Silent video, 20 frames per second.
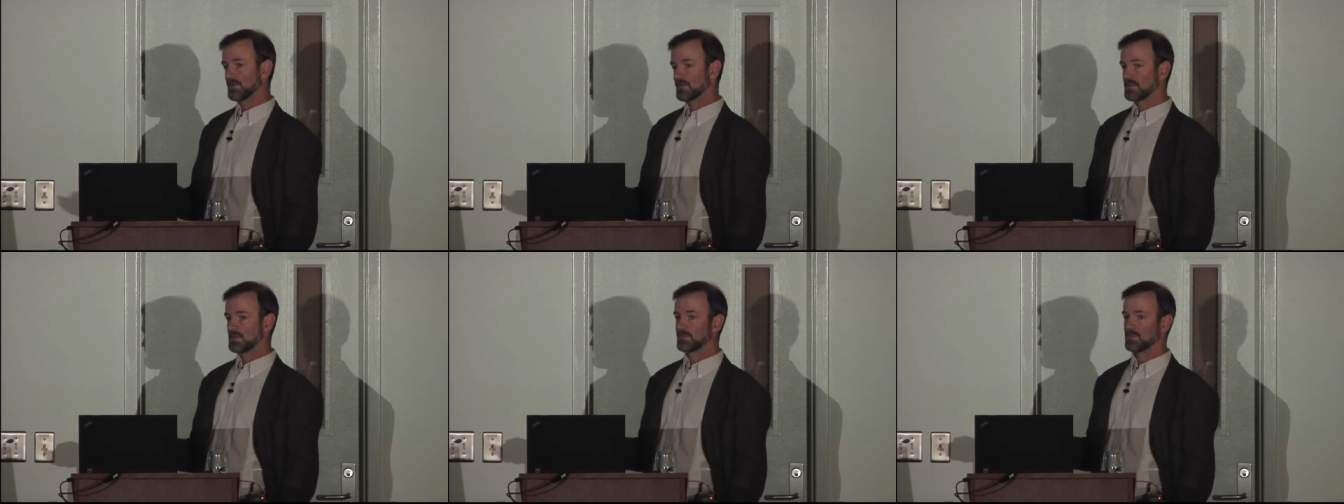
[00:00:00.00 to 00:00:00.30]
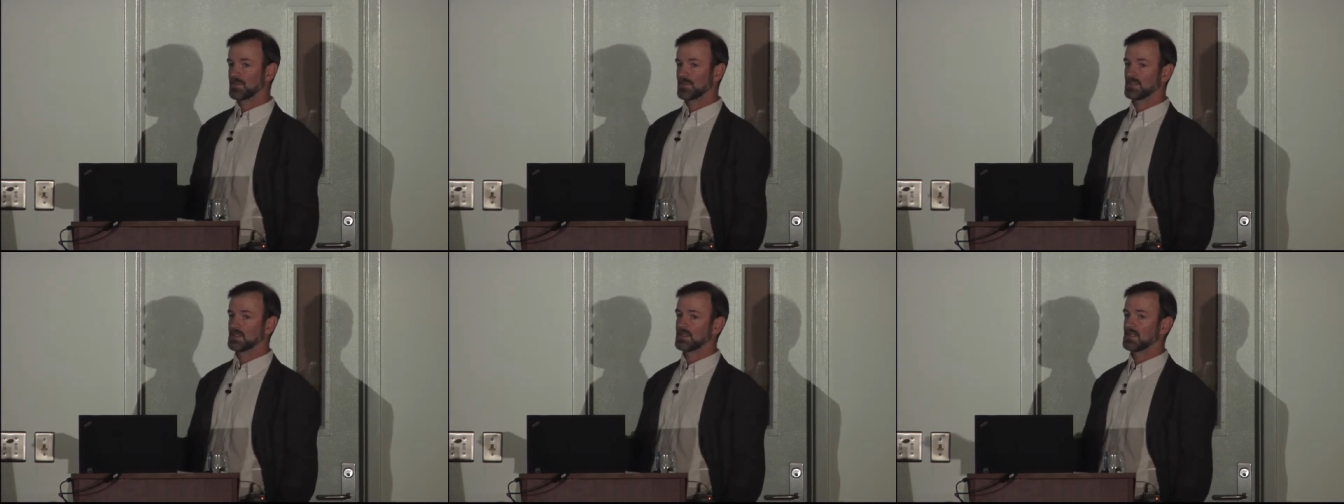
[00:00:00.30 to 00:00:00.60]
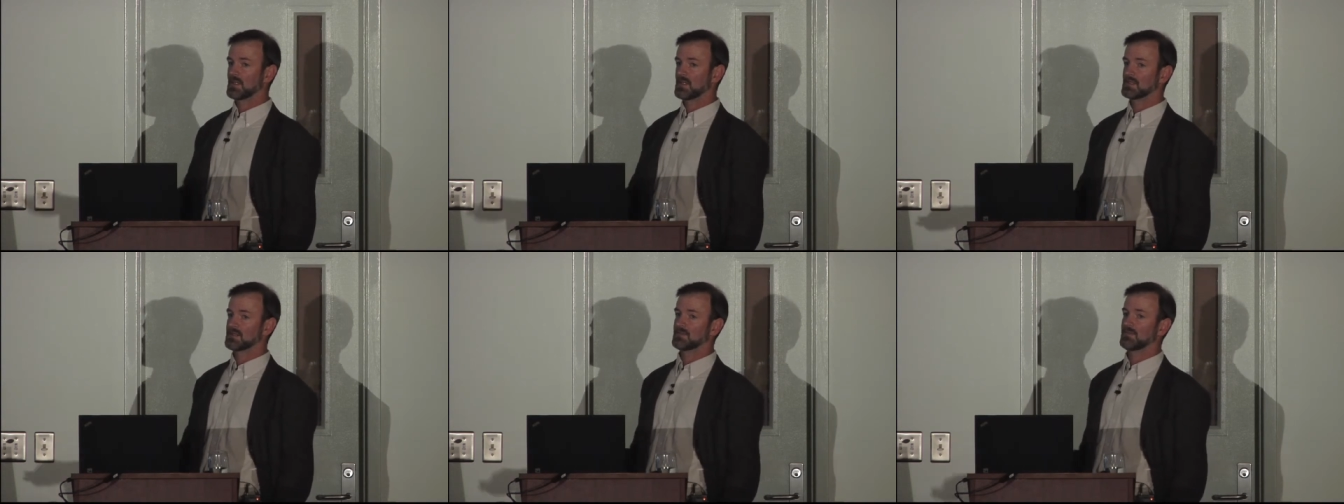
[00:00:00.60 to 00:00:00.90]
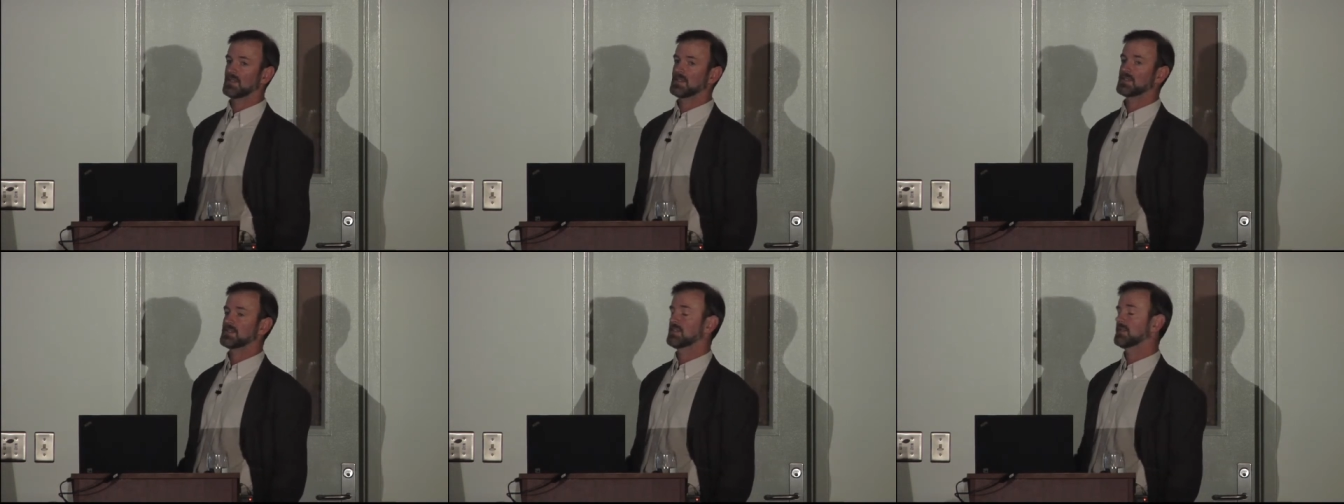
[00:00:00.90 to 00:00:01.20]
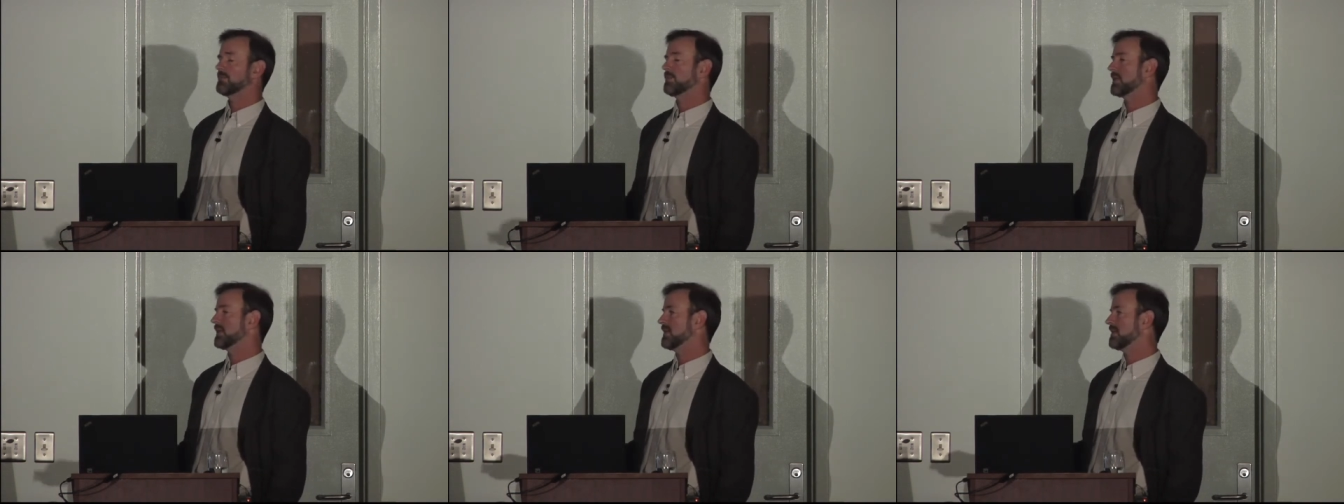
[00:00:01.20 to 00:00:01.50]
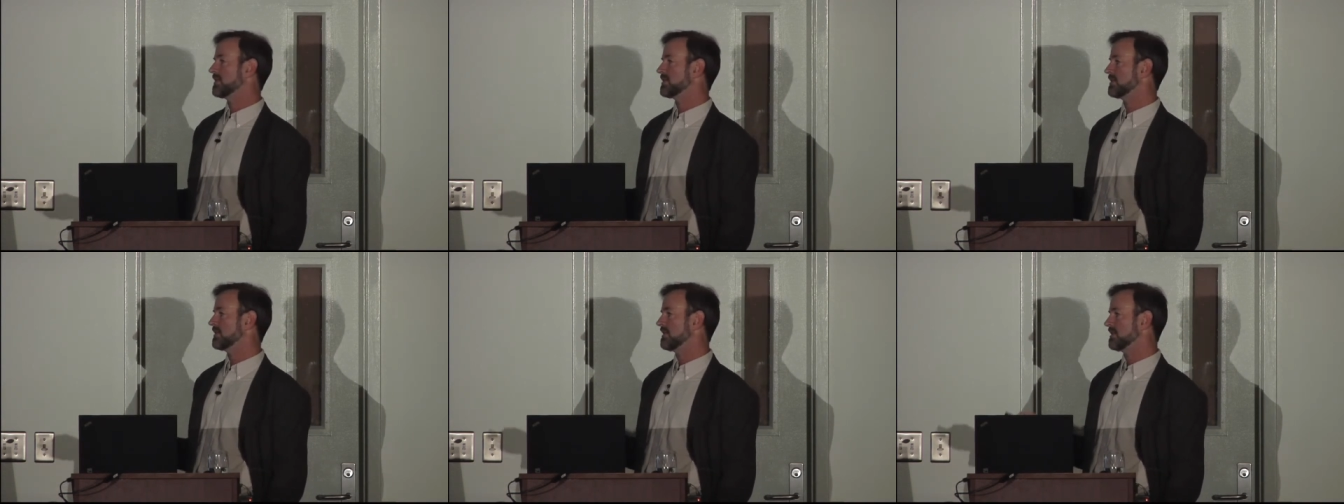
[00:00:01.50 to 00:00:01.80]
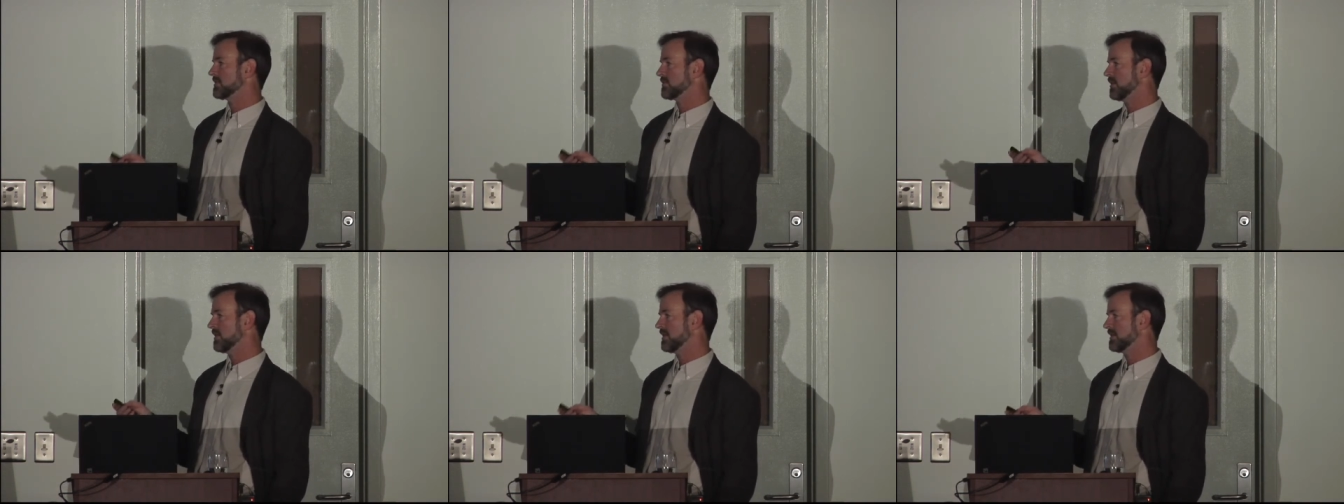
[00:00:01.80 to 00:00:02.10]
very important conservation implication
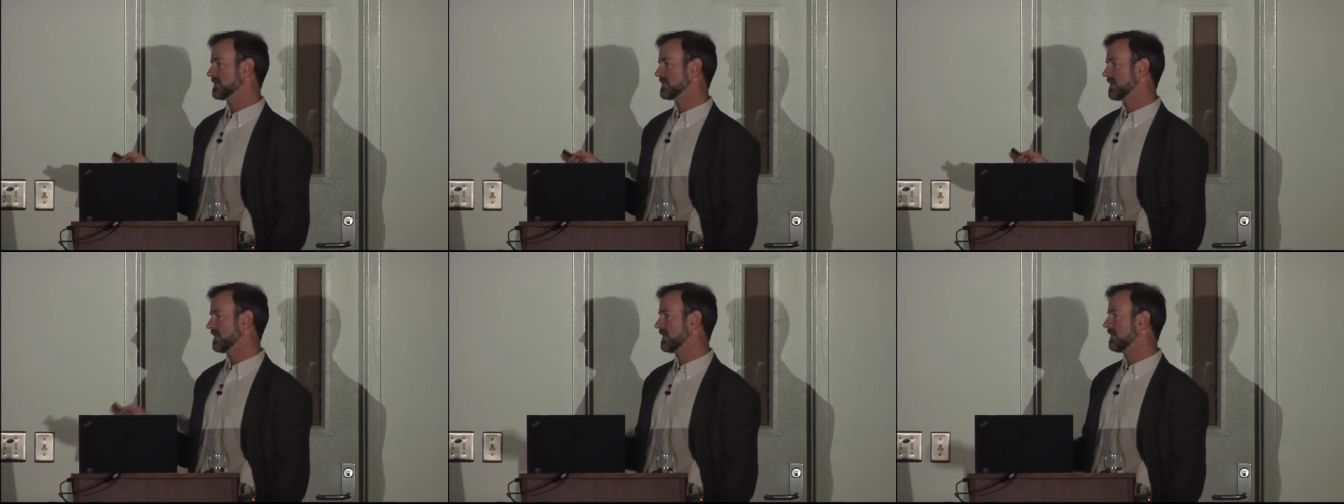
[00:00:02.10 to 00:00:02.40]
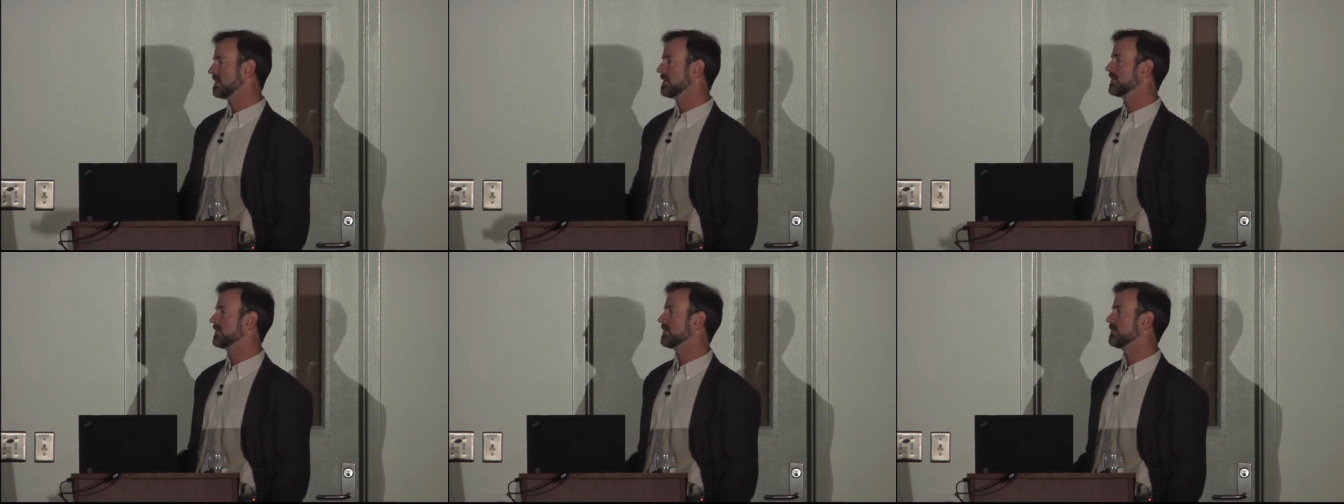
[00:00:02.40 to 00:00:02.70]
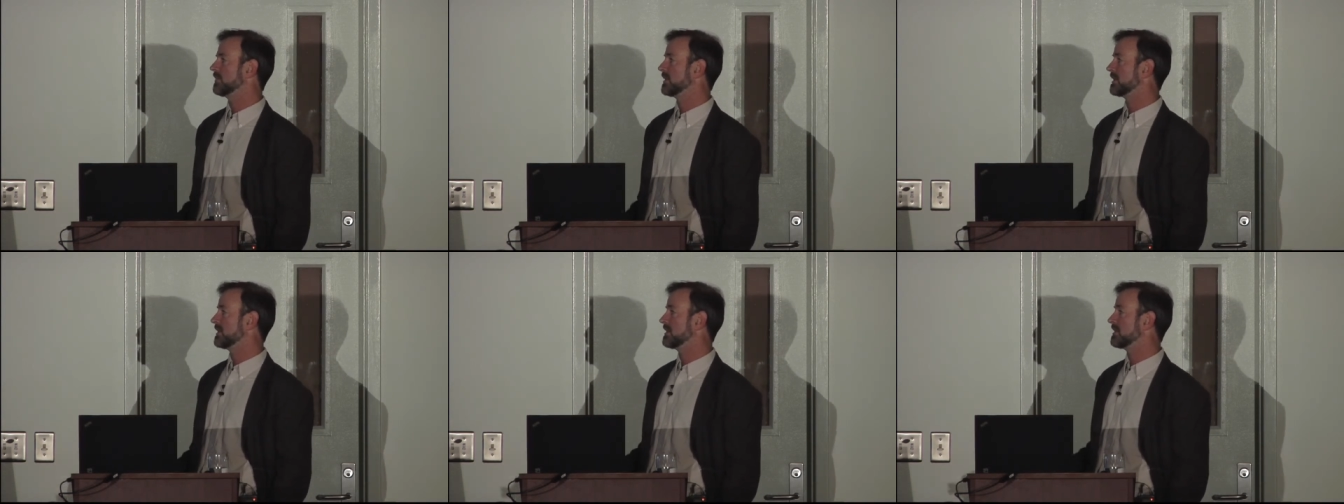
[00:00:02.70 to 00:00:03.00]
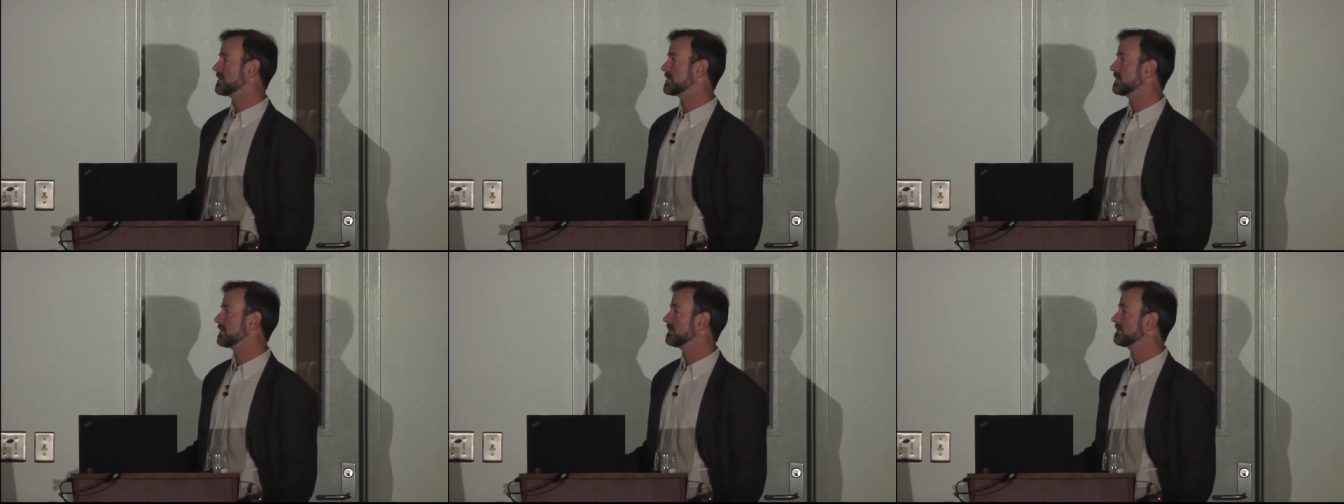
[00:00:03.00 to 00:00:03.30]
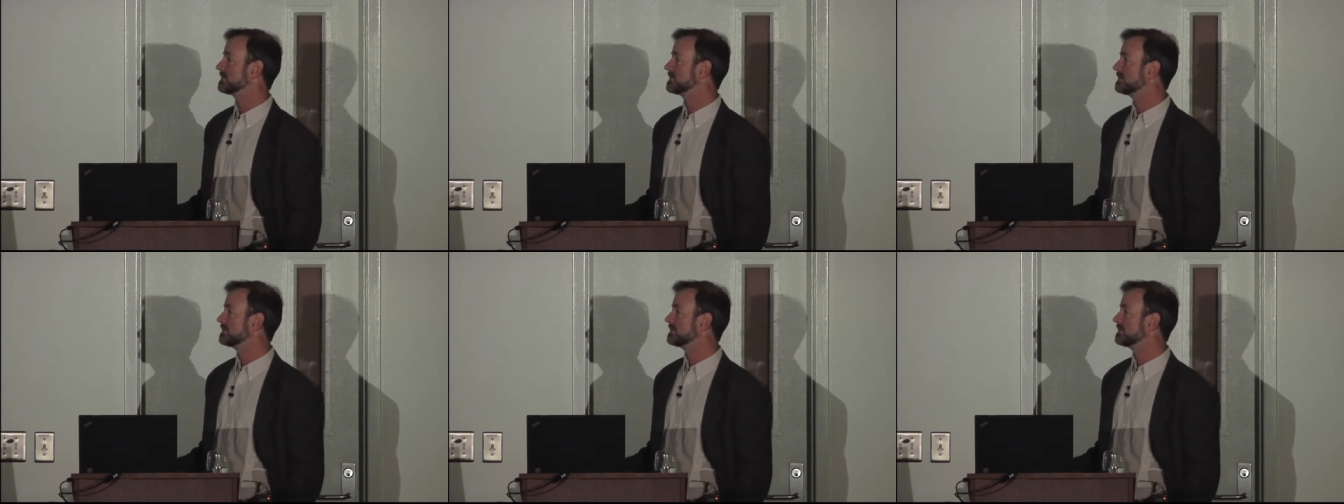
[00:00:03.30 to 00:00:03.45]
as well as a health implication.